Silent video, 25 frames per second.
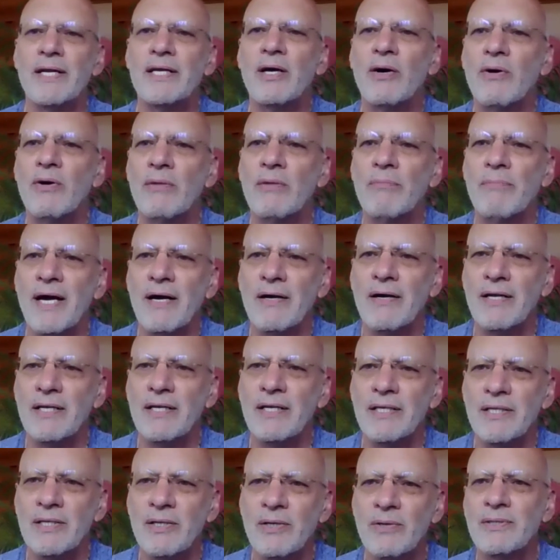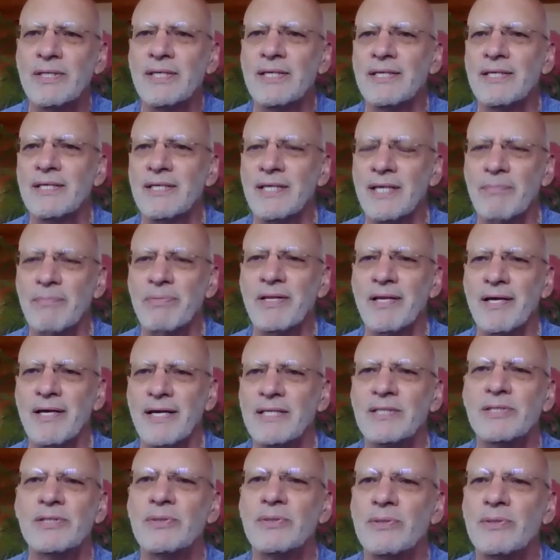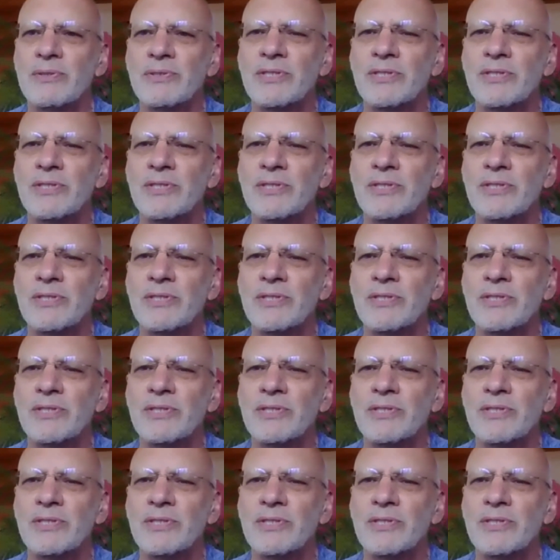go about it. You don't apply a tool